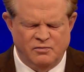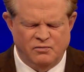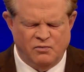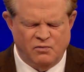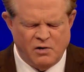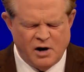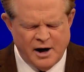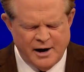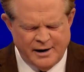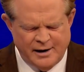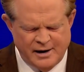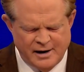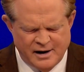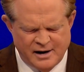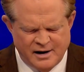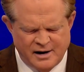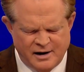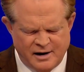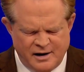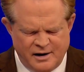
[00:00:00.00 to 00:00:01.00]
right
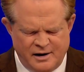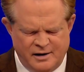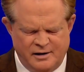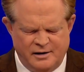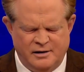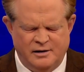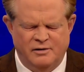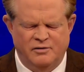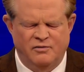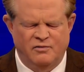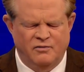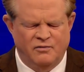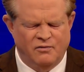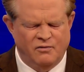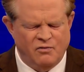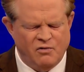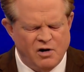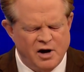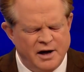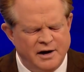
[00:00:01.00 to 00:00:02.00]
eye
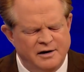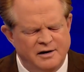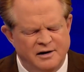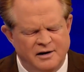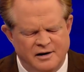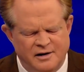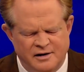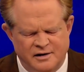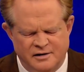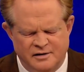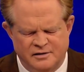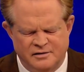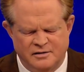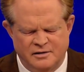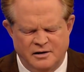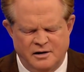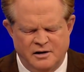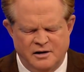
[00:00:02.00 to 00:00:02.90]
right now.